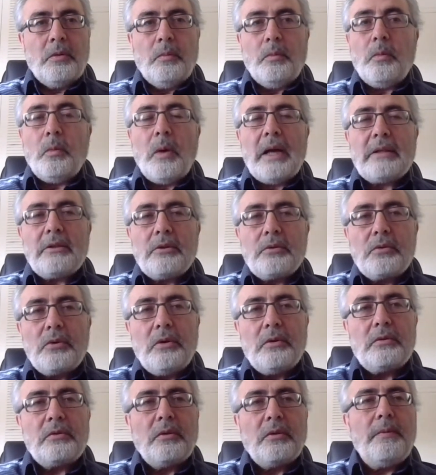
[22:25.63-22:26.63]
What
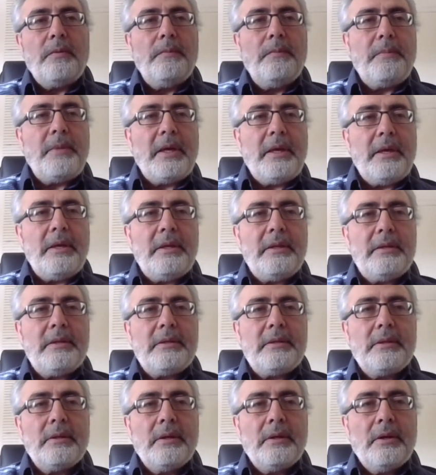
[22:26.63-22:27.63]
sort of
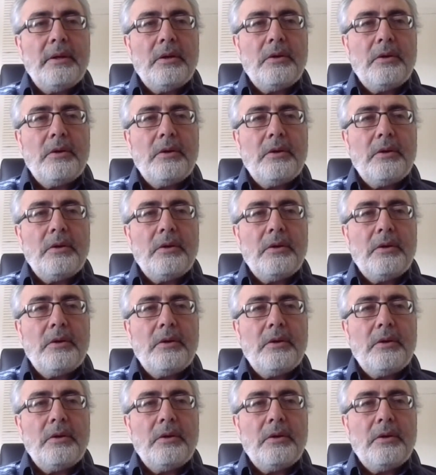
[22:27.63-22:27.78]
means